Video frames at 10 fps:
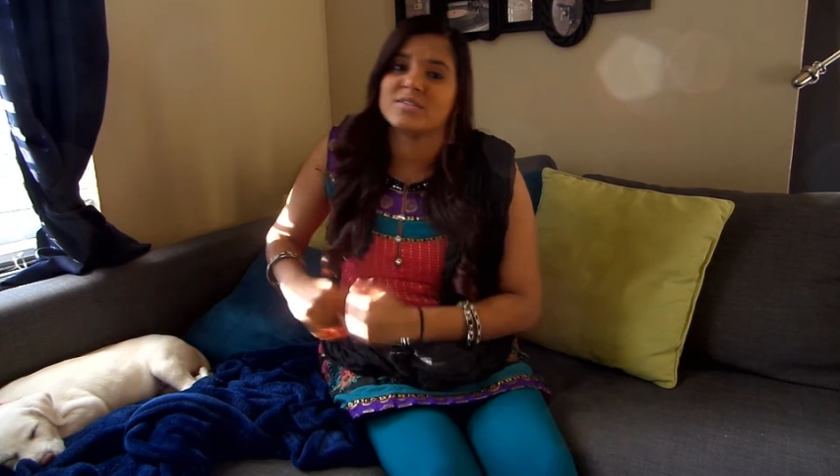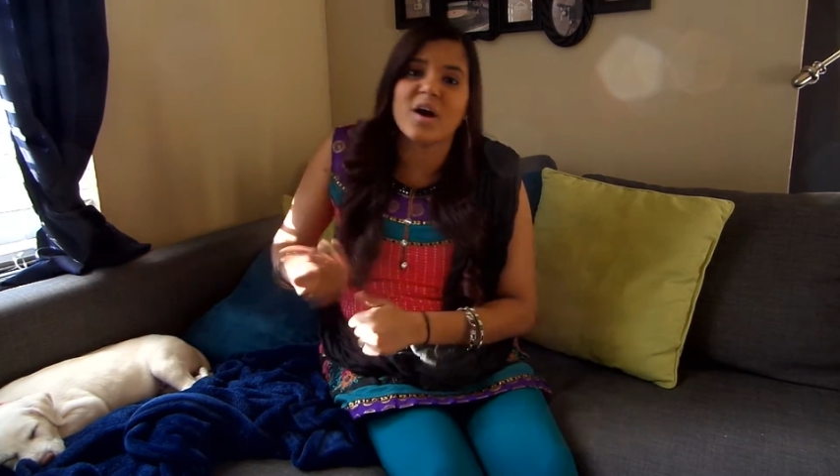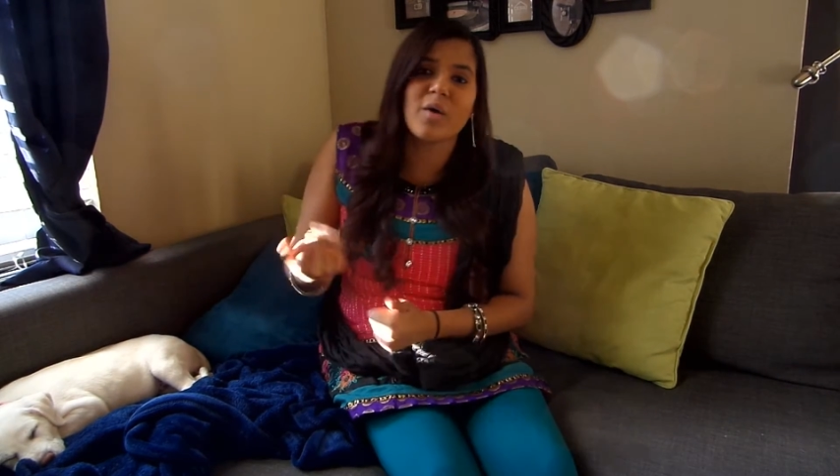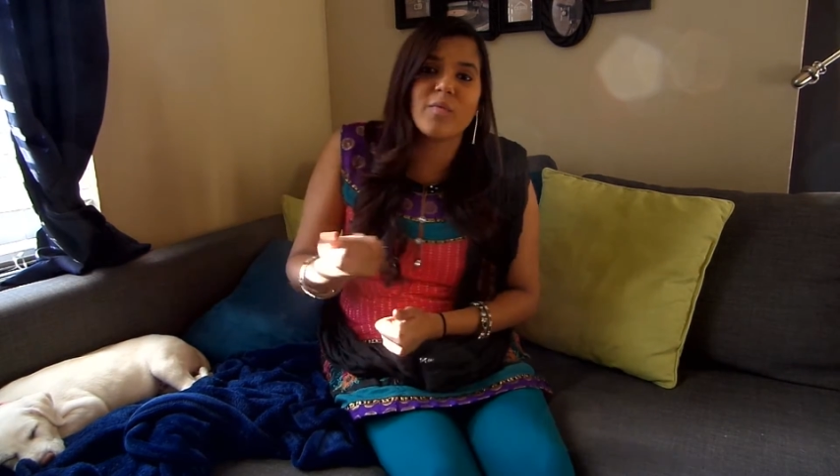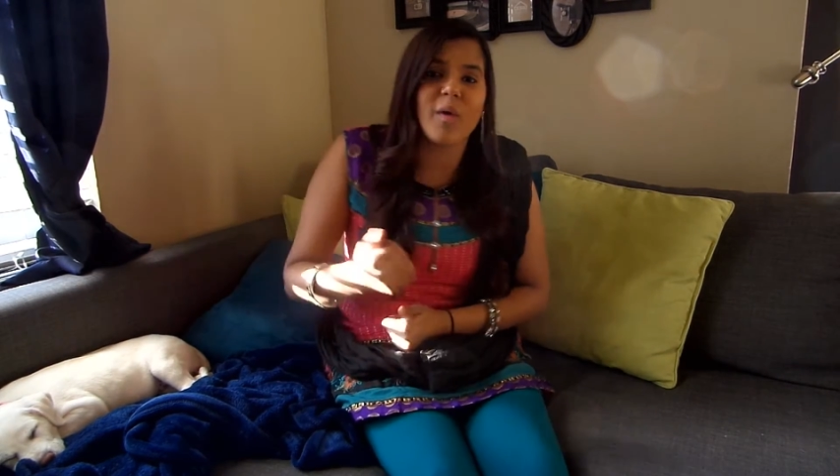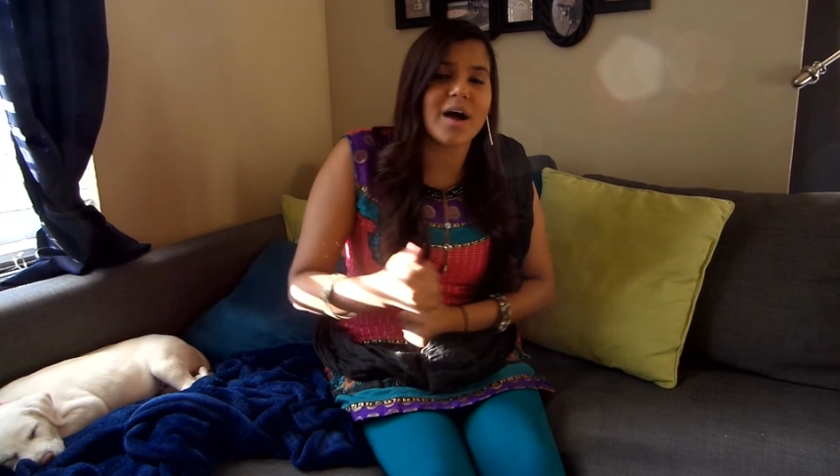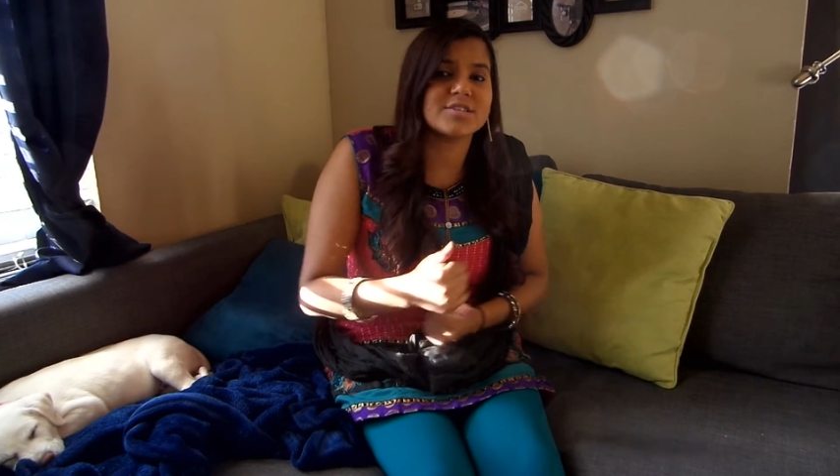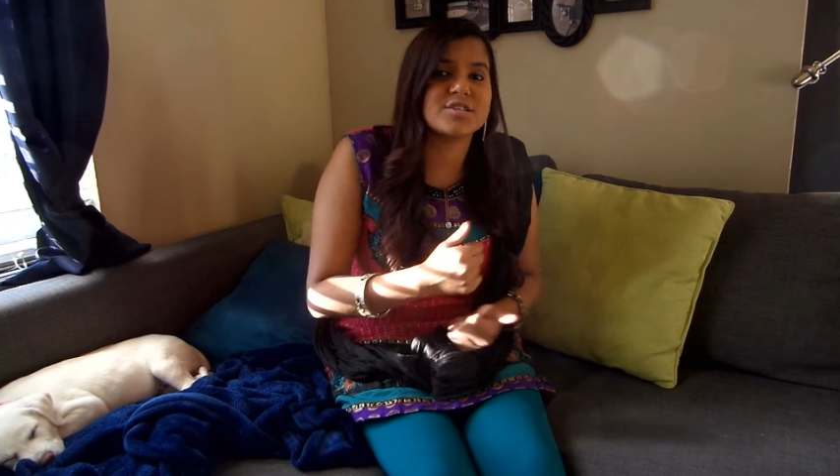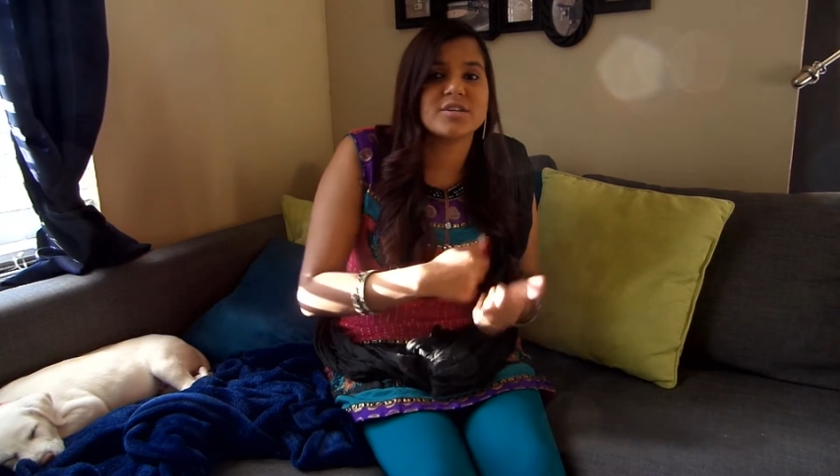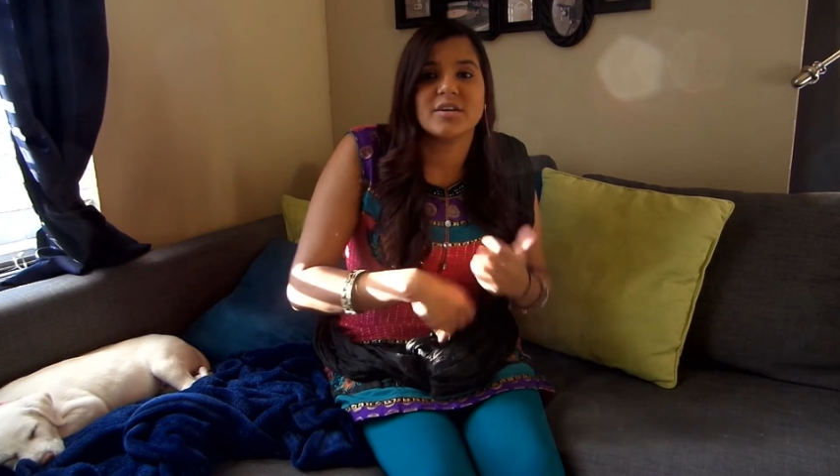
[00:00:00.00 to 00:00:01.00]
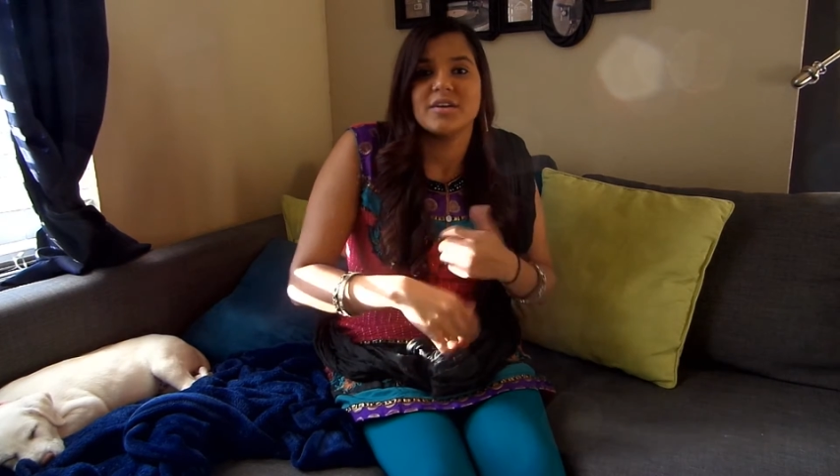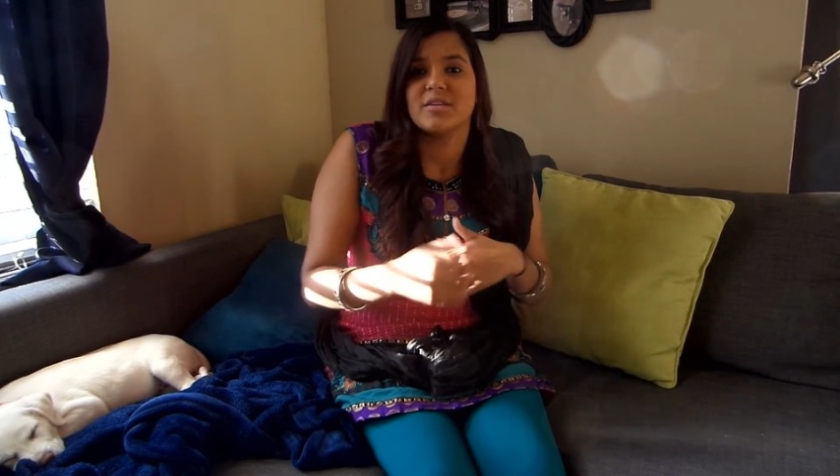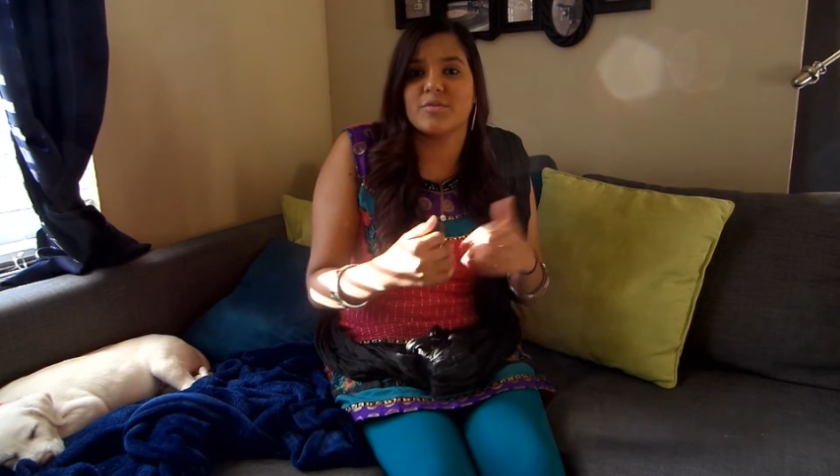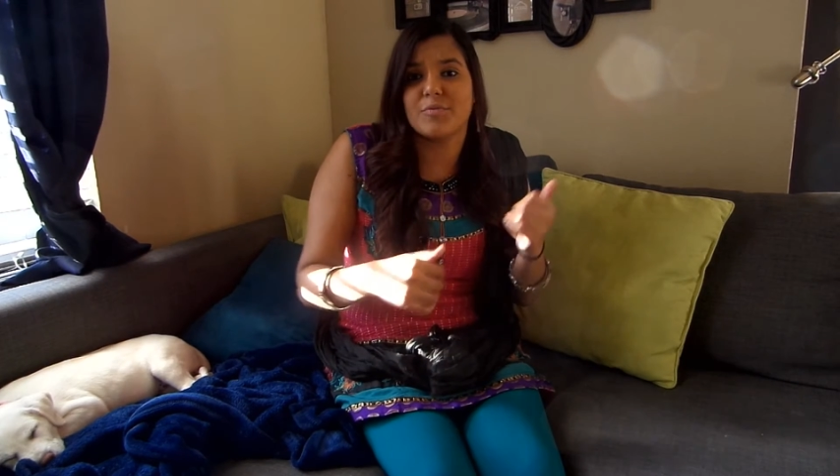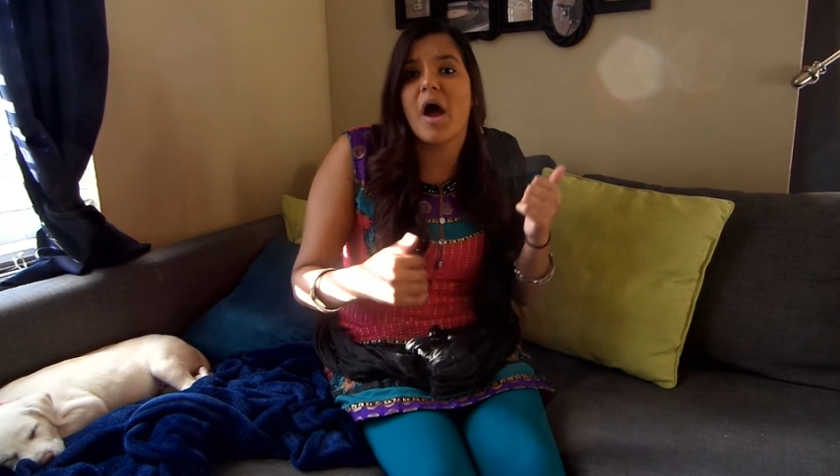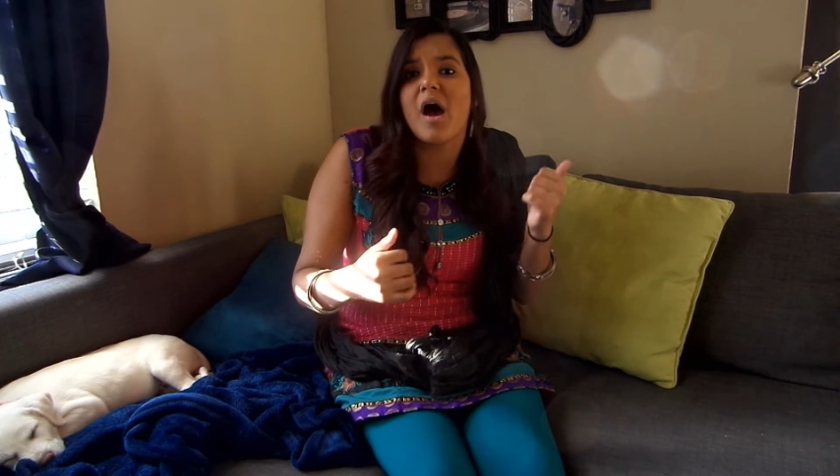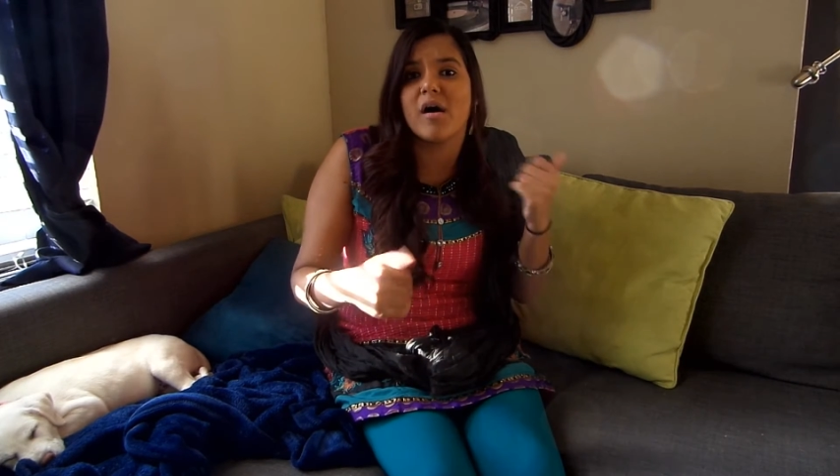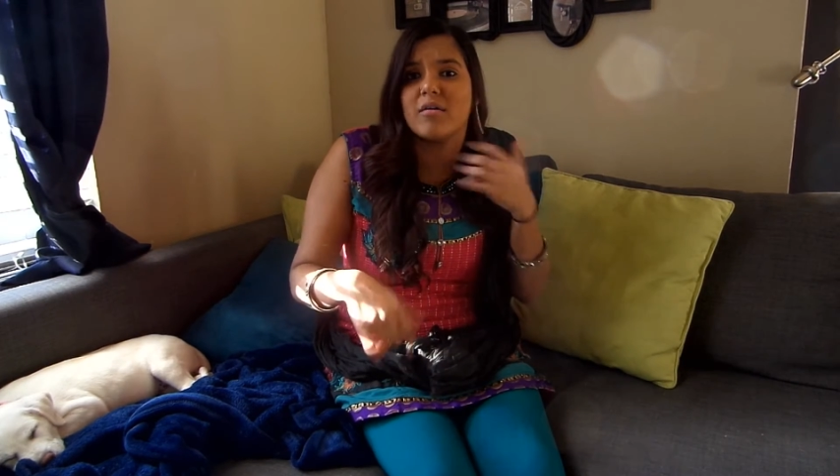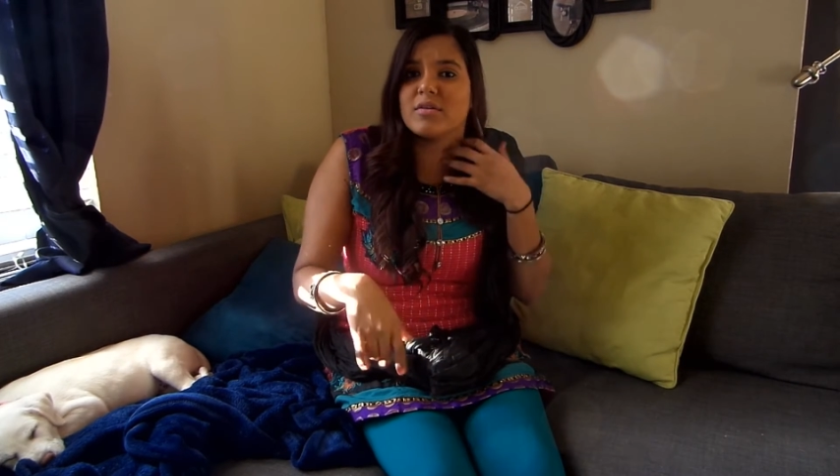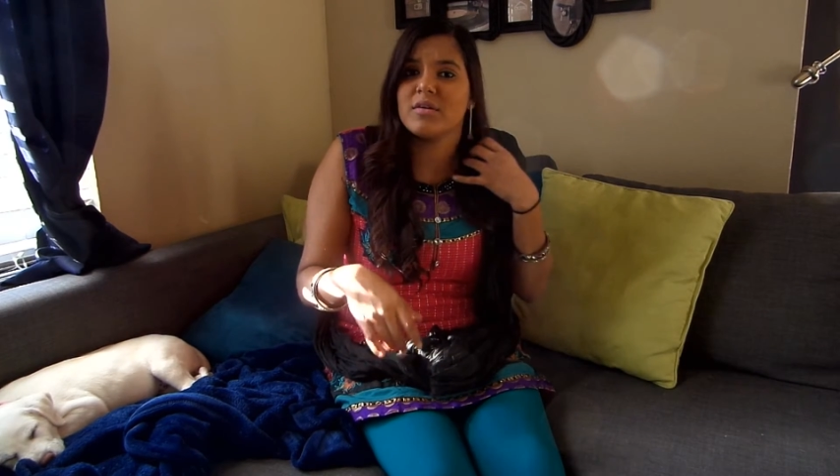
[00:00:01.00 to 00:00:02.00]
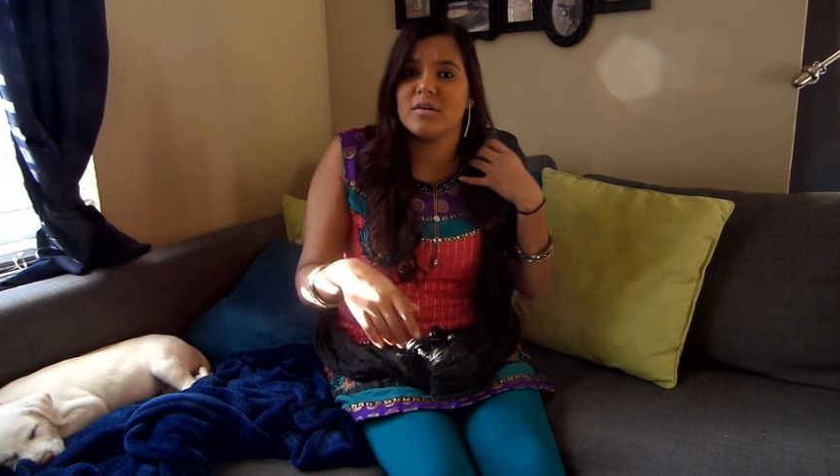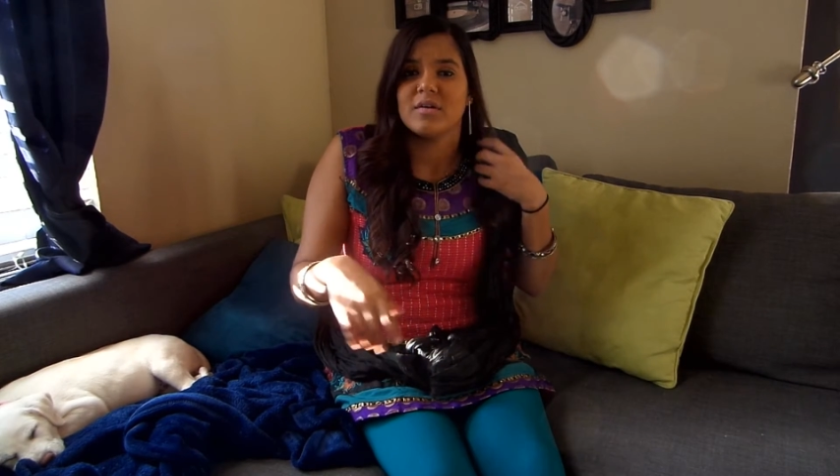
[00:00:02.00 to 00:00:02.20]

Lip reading: Don't watch the road.